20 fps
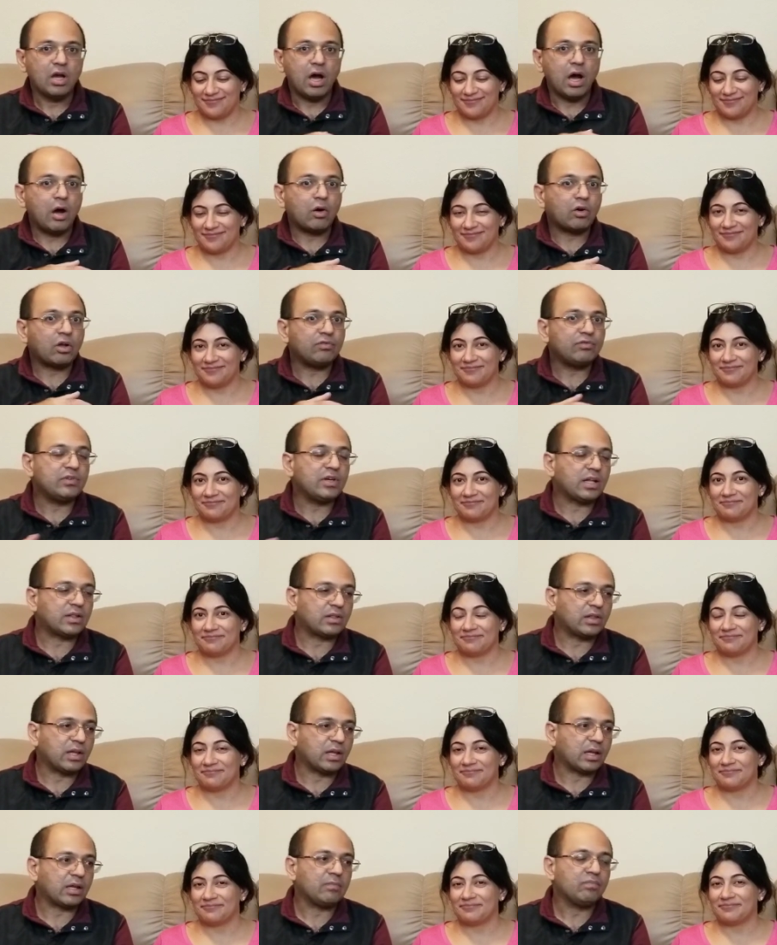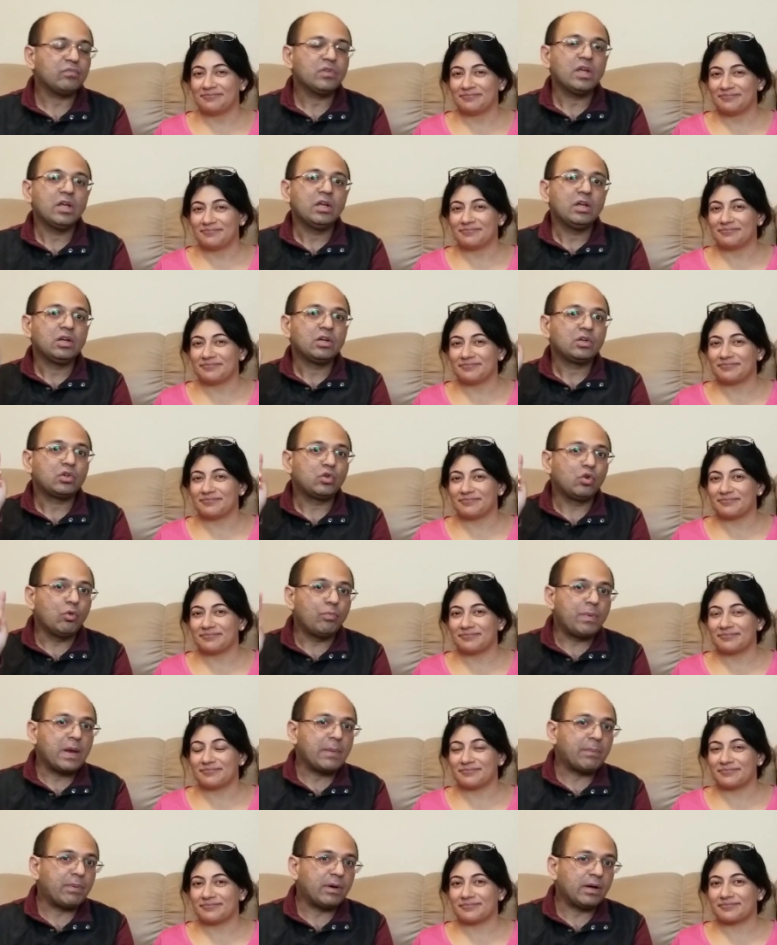Speaker 1: out of nothing. Two
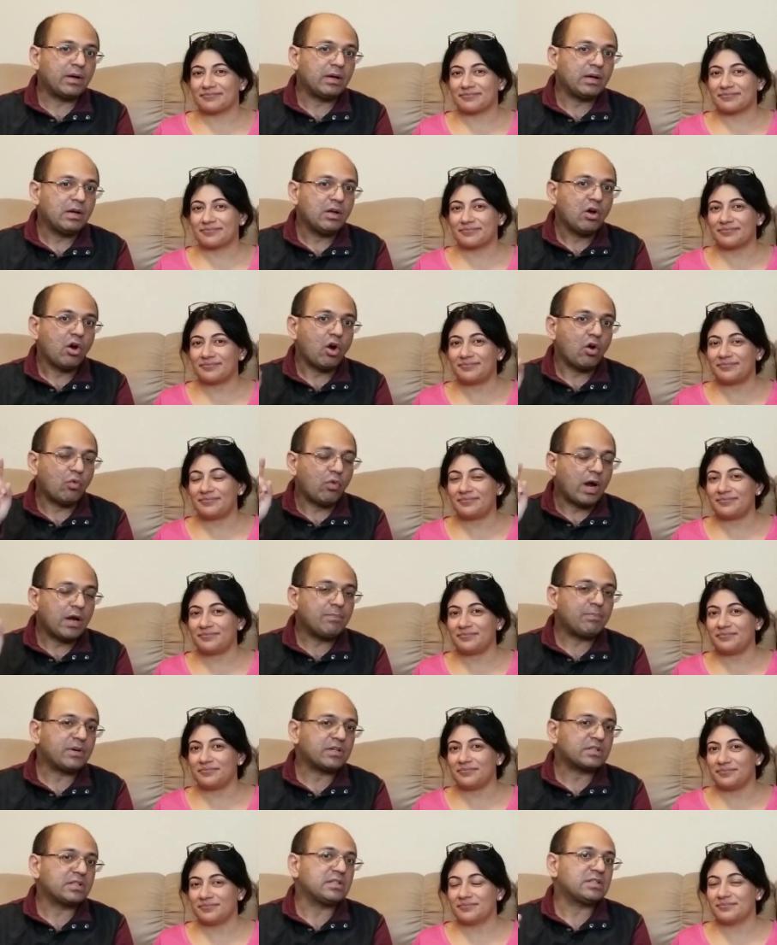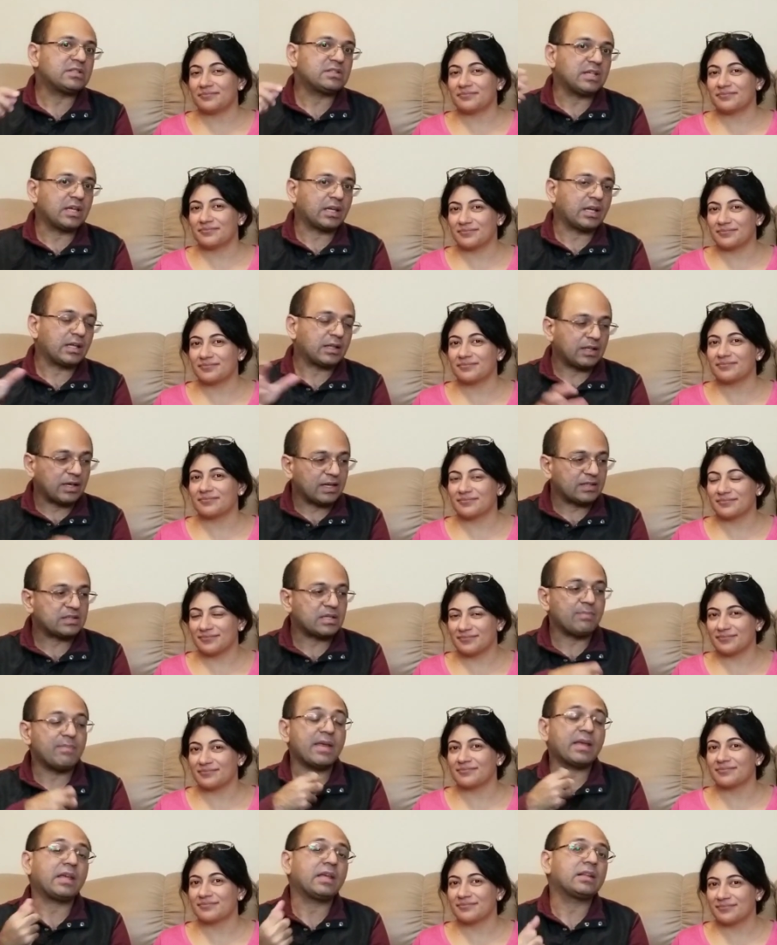people or one person is singing, the rest are
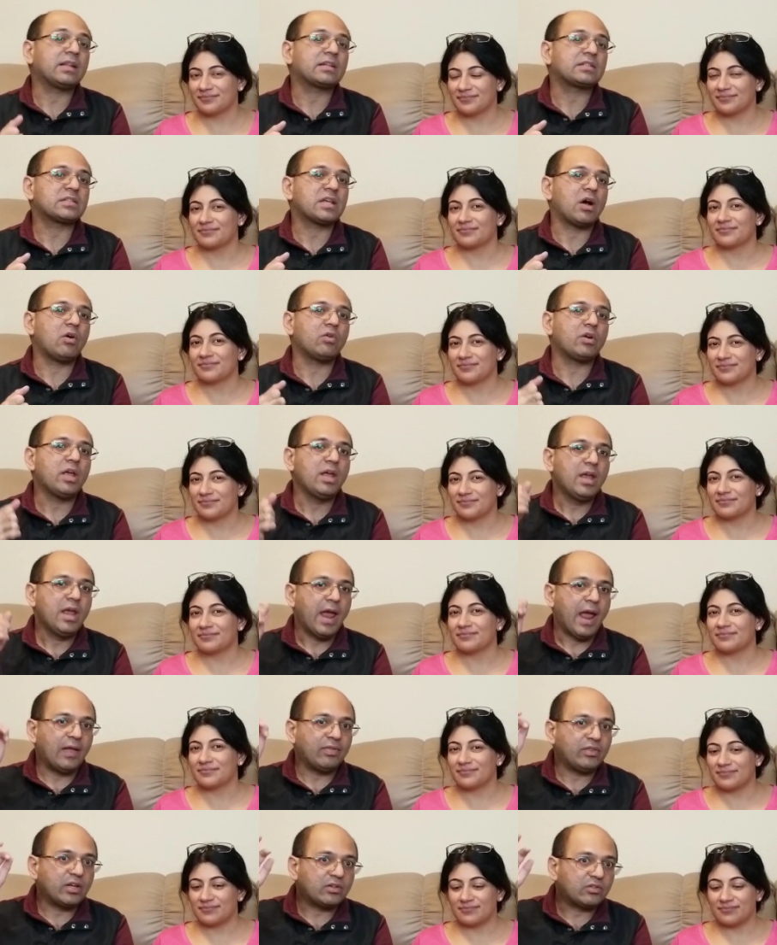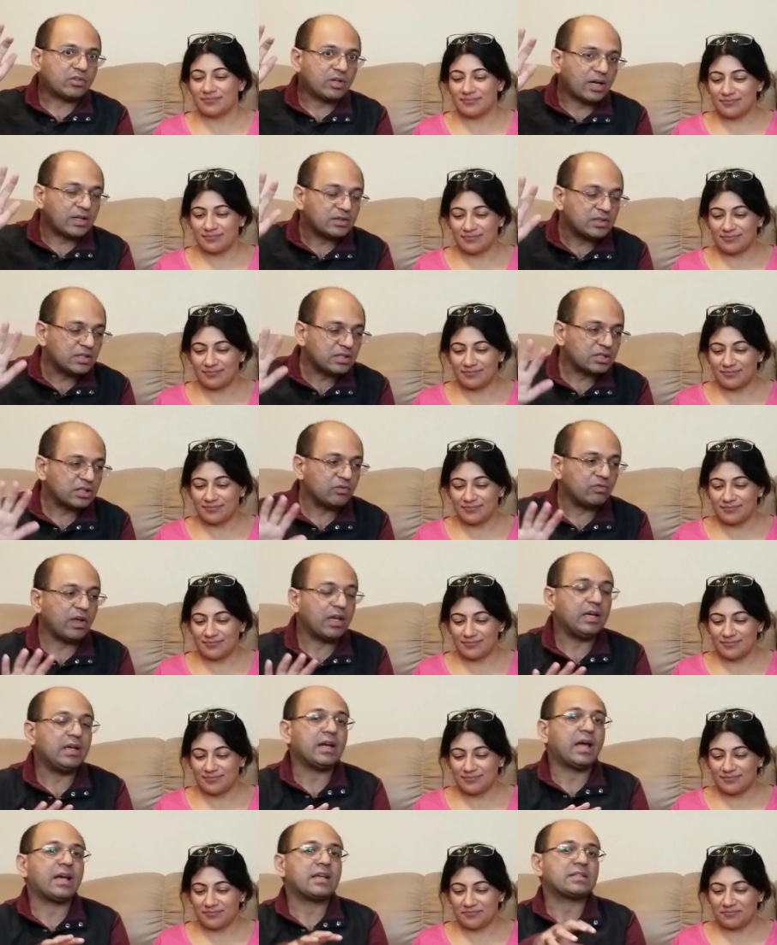making that sound, and they transition very
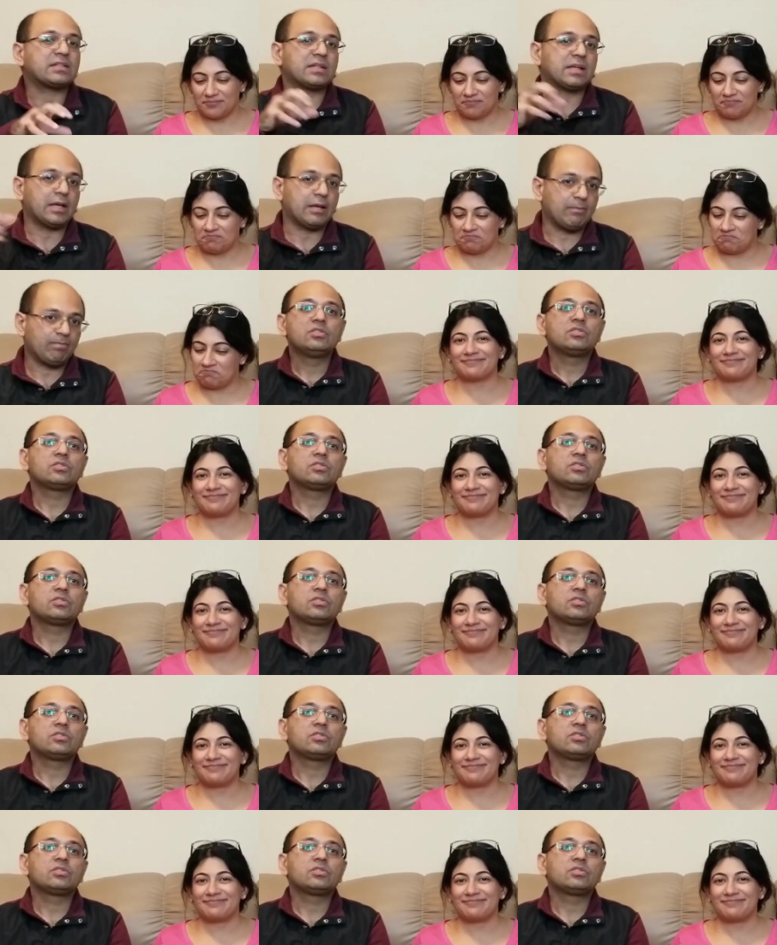nicely.